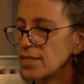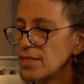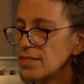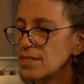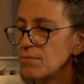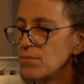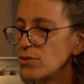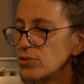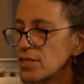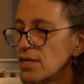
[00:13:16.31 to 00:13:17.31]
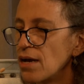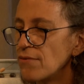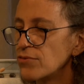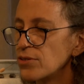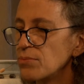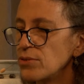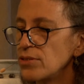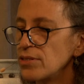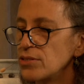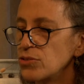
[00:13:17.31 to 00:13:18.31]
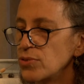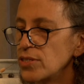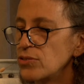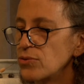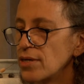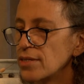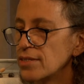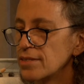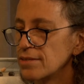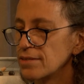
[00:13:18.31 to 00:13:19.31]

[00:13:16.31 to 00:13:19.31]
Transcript: it is the most comfortable tree trunk